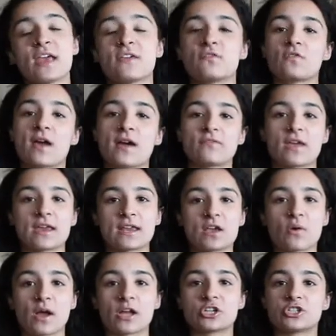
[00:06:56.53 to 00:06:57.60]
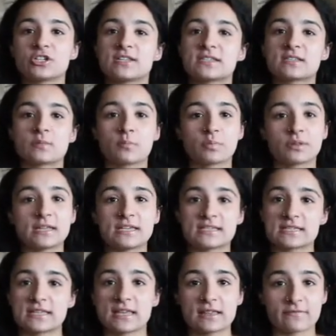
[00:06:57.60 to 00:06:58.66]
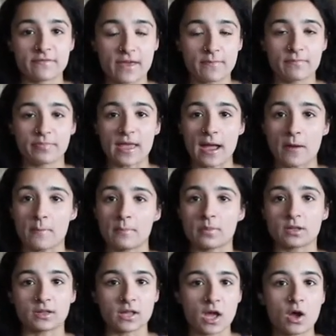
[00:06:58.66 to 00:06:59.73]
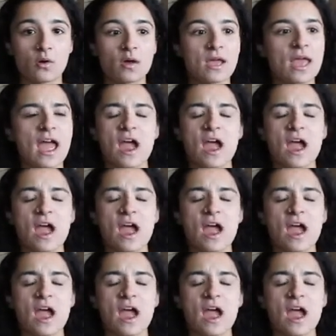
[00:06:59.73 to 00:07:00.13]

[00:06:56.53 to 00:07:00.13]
If you have any questions, please leave them down below.